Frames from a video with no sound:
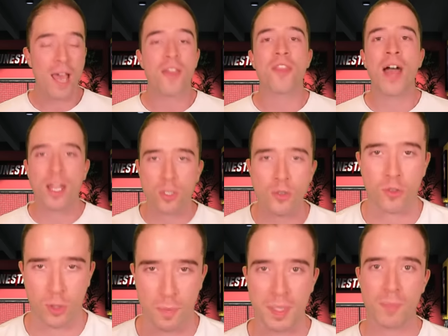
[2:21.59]
That
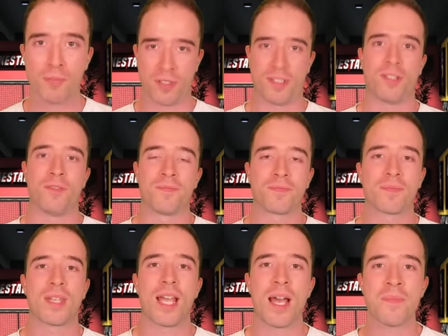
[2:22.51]
used to be Brazil,
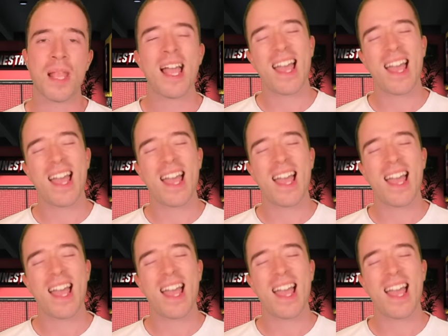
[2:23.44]
yeah?